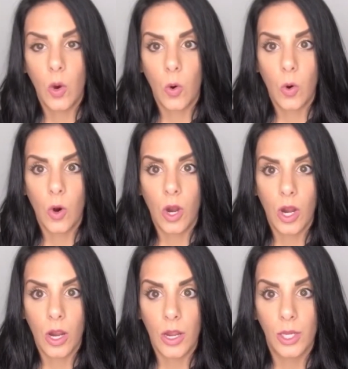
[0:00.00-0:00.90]

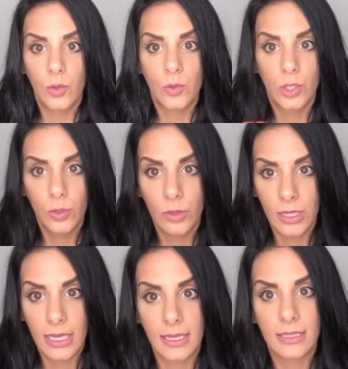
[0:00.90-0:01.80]
or you do
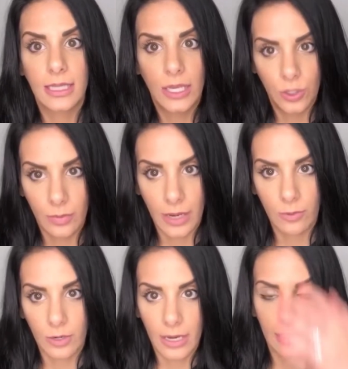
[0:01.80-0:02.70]
things that you might
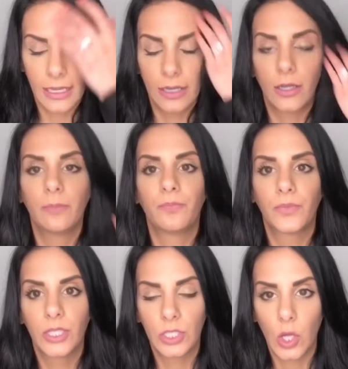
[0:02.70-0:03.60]
regret later.
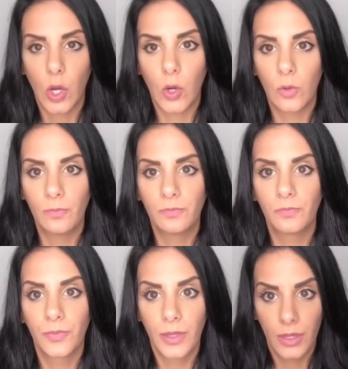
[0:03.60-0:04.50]
So
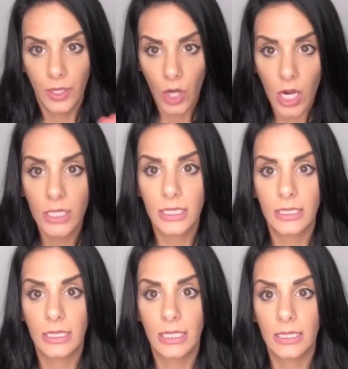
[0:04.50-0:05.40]
the
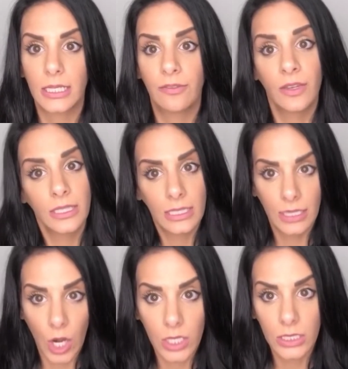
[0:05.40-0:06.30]
narcissist, if it's a
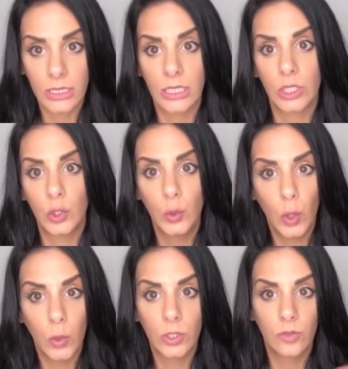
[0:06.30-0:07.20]
narcissist who
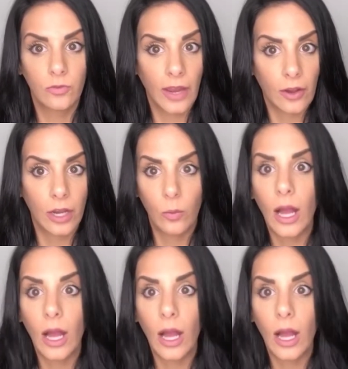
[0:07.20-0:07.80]
knows you very